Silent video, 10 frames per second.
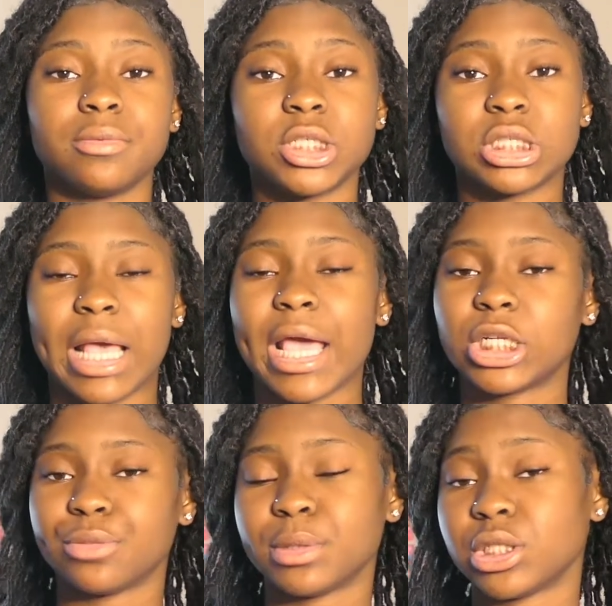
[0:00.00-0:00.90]
just add
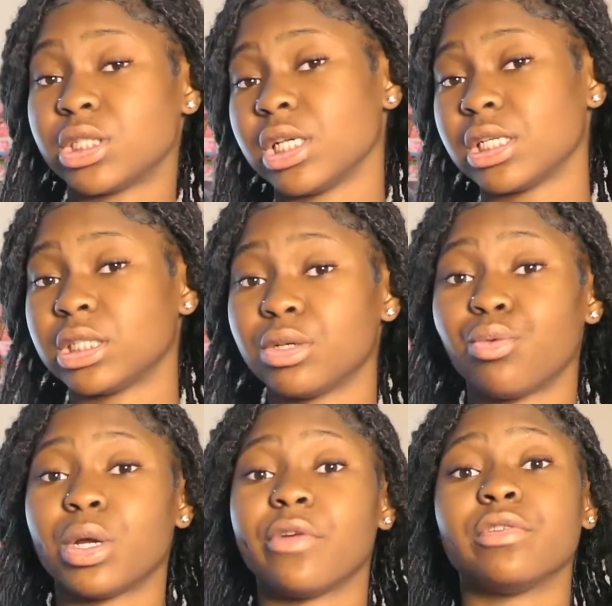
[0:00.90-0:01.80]
your pictures into
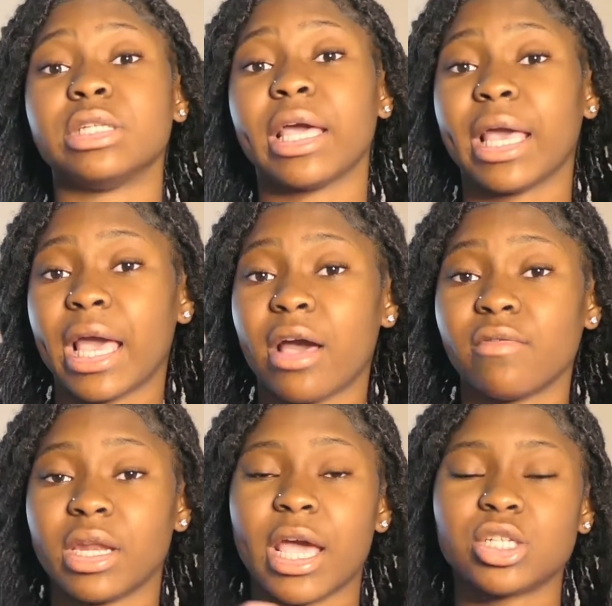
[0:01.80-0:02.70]
whatever they have
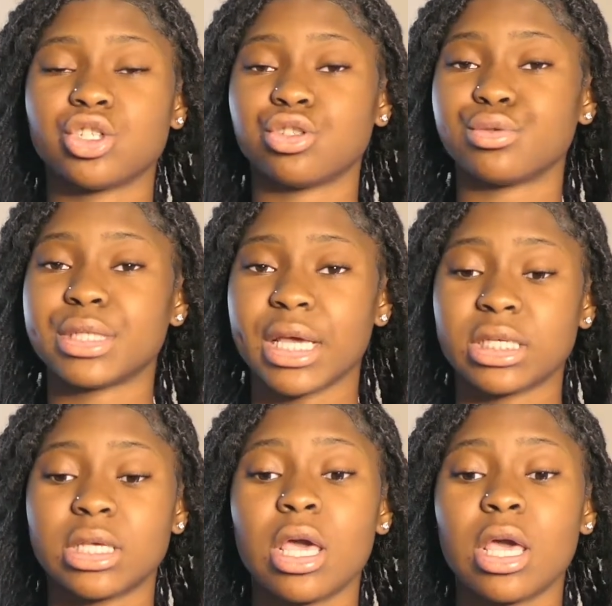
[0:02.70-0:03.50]
and add your own text,